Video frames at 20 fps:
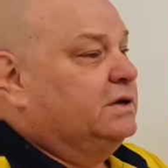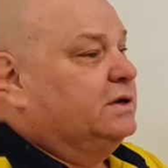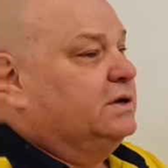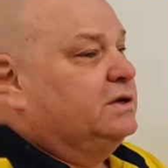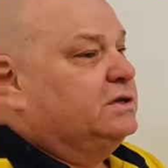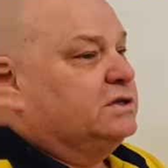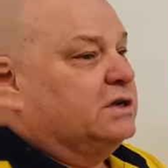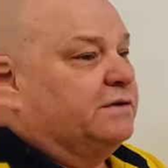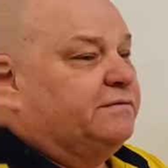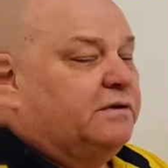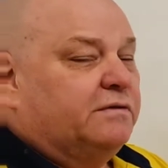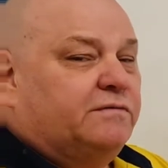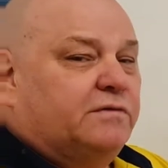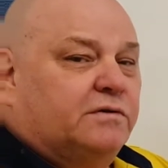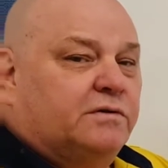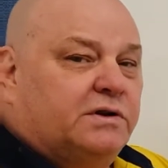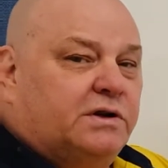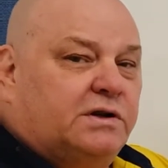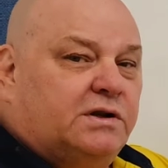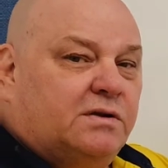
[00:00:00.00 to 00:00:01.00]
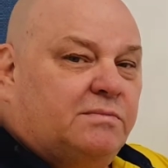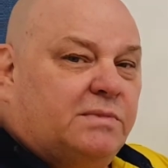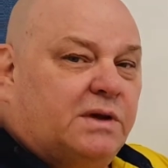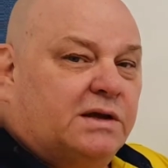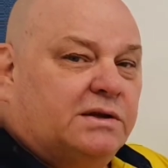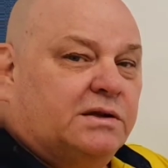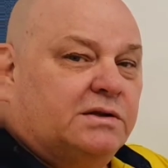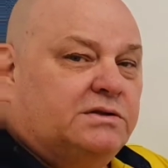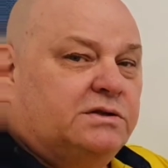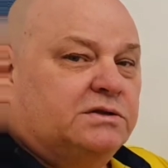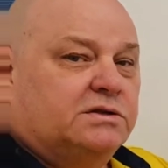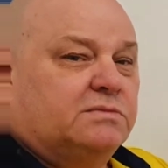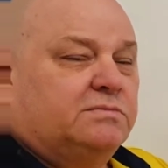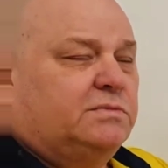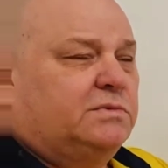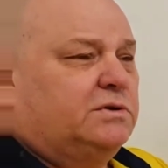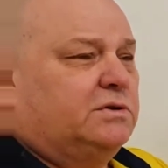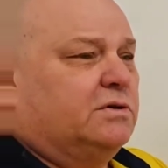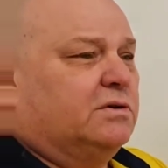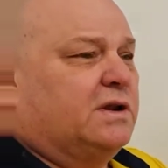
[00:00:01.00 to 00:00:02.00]
So if you've already done magnetism,
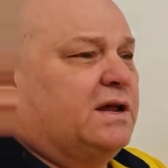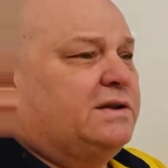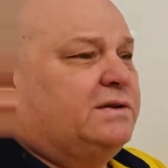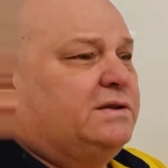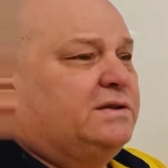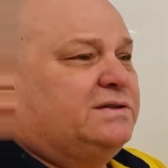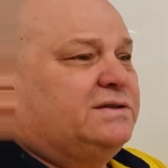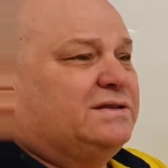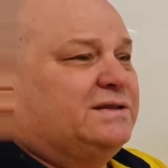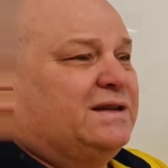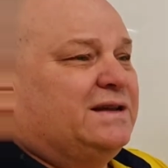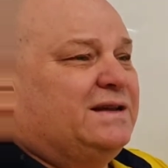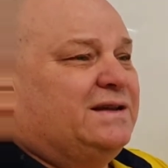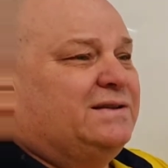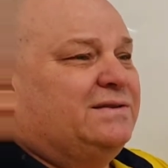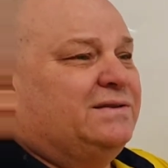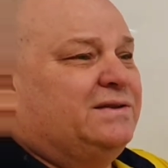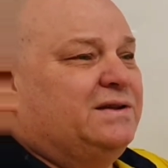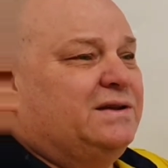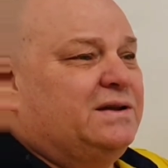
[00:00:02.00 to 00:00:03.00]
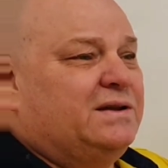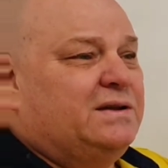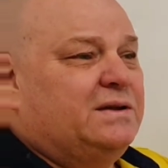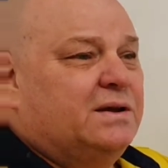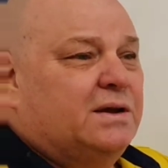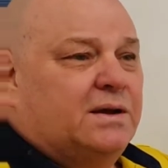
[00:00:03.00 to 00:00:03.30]
you'll understand the